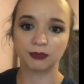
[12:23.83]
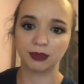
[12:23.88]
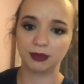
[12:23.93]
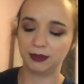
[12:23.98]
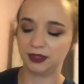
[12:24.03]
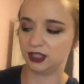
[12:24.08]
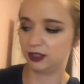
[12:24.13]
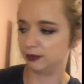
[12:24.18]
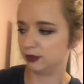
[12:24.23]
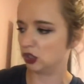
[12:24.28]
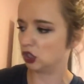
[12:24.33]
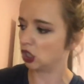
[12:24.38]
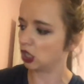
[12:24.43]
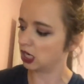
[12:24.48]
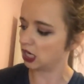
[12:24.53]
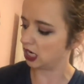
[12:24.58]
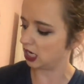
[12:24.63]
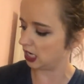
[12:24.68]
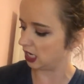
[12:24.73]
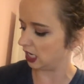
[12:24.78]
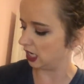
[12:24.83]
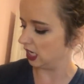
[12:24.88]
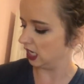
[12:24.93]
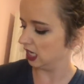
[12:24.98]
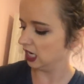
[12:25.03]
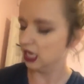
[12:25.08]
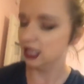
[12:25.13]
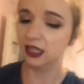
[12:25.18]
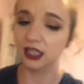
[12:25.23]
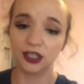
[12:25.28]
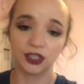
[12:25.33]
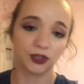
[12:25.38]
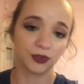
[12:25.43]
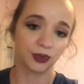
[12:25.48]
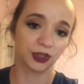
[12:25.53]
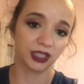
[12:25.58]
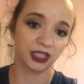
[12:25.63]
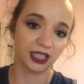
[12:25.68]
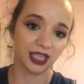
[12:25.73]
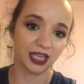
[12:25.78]
maybe some gray. This is
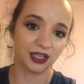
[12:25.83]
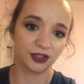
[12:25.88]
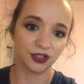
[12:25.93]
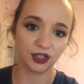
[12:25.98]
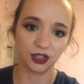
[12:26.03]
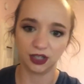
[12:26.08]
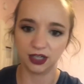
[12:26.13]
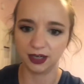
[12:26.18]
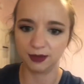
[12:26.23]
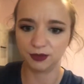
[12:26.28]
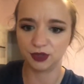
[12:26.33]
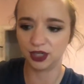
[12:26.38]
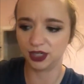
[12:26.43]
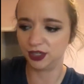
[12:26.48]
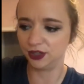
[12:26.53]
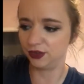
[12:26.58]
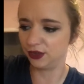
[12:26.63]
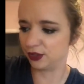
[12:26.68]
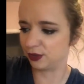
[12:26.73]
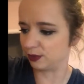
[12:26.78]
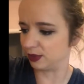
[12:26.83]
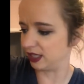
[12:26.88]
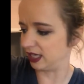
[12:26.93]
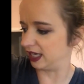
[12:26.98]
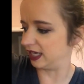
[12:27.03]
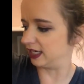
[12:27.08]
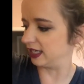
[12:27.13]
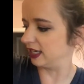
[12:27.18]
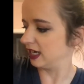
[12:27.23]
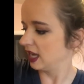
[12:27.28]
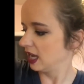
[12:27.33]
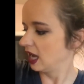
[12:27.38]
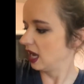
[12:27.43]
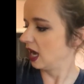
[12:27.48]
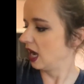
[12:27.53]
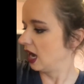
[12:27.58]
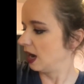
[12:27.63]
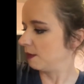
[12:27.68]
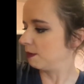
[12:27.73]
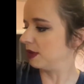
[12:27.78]
really loud, sorry, I'm trying to do this one-handed.
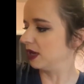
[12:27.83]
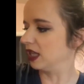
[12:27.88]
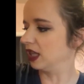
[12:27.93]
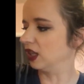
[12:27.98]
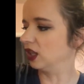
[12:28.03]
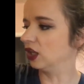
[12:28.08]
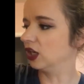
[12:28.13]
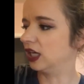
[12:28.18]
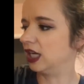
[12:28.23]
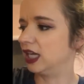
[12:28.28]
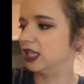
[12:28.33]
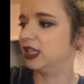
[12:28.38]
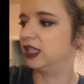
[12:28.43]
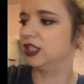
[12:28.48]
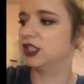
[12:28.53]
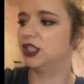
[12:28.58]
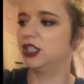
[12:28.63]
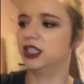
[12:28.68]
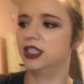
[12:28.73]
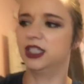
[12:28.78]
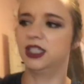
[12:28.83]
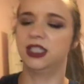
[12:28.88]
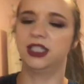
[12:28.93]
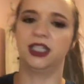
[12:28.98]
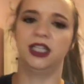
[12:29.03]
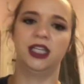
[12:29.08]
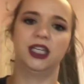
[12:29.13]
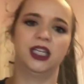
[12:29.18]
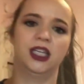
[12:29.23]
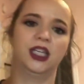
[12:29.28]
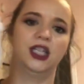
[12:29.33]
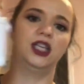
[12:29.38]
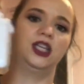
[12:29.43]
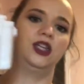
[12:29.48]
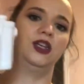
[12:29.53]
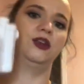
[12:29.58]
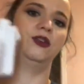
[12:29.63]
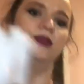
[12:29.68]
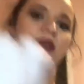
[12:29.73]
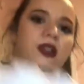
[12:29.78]
But look at this stinking
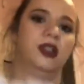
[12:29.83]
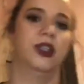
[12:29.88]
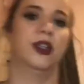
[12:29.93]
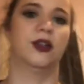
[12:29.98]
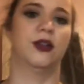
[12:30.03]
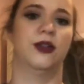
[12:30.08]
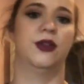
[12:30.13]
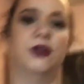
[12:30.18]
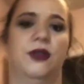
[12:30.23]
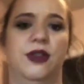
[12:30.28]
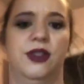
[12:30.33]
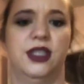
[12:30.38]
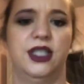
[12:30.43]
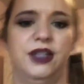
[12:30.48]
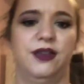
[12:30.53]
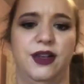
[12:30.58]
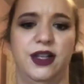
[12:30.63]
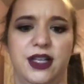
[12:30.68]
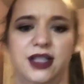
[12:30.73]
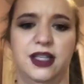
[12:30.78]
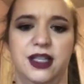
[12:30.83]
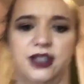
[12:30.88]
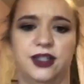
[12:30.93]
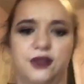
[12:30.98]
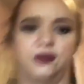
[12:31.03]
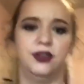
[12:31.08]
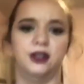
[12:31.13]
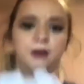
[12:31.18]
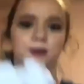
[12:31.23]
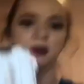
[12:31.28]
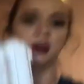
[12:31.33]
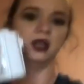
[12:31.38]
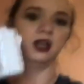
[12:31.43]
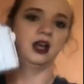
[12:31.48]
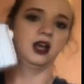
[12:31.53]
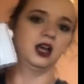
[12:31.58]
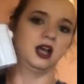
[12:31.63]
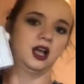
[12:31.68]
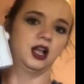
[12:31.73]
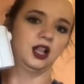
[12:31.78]
cute little, let's see if I can get it to flip.
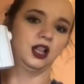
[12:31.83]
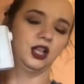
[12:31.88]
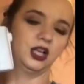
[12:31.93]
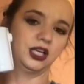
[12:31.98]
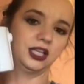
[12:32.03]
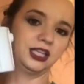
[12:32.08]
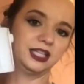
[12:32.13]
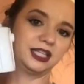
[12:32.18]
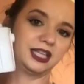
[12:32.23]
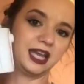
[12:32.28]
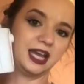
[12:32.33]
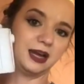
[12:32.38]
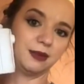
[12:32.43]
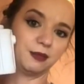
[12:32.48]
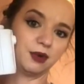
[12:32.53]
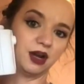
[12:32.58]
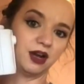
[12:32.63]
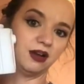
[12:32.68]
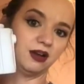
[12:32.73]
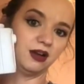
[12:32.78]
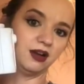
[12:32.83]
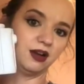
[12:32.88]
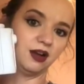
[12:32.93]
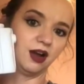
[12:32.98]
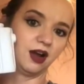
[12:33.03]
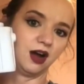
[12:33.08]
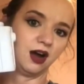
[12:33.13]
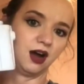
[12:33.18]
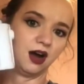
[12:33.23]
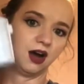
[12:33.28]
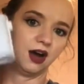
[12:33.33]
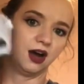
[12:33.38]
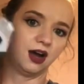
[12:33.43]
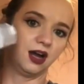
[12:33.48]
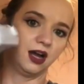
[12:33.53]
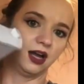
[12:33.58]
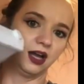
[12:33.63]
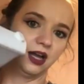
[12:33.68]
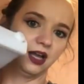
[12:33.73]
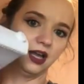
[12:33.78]
Look at this camera.
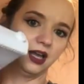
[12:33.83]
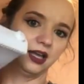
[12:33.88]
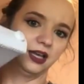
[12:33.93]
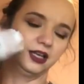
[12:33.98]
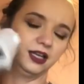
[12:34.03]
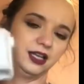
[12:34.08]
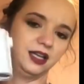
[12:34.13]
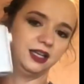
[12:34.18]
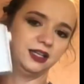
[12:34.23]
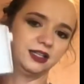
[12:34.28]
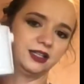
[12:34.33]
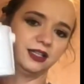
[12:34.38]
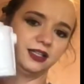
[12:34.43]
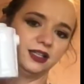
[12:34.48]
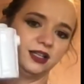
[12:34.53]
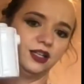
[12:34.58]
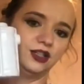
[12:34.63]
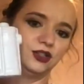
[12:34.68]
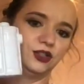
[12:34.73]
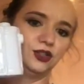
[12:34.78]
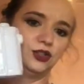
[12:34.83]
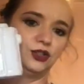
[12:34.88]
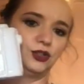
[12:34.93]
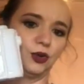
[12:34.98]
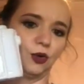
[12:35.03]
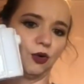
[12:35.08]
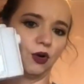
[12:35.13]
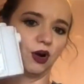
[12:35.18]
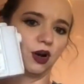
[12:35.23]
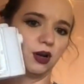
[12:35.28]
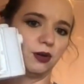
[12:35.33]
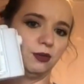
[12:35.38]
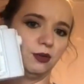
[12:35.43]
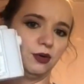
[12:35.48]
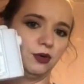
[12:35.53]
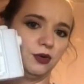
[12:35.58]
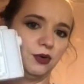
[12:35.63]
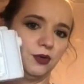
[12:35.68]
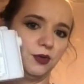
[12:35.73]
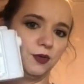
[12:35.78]
Isn't it
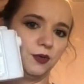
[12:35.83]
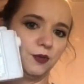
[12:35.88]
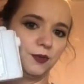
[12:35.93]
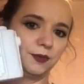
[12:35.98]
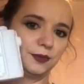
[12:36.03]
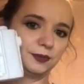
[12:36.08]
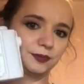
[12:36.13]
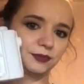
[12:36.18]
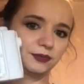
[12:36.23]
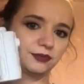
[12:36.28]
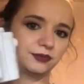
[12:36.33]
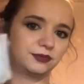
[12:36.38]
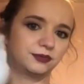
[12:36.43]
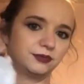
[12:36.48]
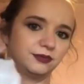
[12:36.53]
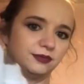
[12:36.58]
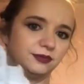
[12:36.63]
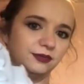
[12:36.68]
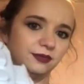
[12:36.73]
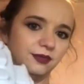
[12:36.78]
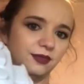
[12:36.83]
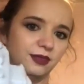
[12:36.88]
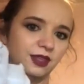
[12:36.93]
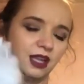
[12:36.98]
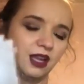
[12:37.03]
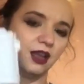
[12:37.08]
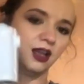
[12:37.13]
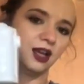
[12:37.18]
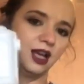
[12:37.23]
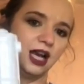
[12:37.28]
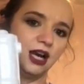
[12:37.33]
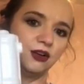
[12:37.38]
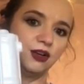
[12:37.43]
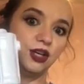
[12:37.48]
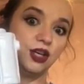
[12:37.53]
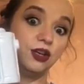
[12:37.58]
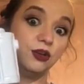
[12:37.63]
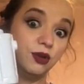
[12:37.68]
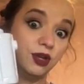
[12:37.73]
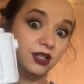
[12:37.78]
adorable? How
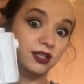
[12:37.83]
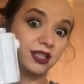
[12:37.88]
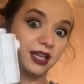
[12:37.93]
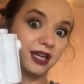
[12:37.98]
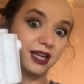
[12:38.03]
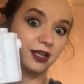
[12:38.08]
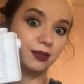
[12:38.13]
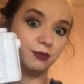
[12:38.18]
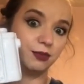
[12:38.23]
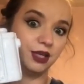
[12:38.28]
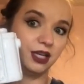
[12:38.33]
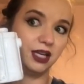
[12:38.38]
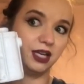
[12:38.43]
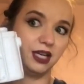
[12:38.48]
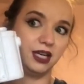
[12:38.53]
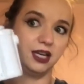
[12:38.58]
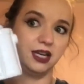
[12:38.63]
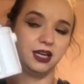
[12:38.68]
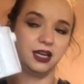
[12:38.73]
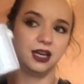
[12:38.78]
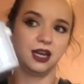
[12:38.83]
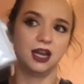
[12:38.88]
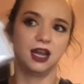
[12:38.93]
cute is that gonna be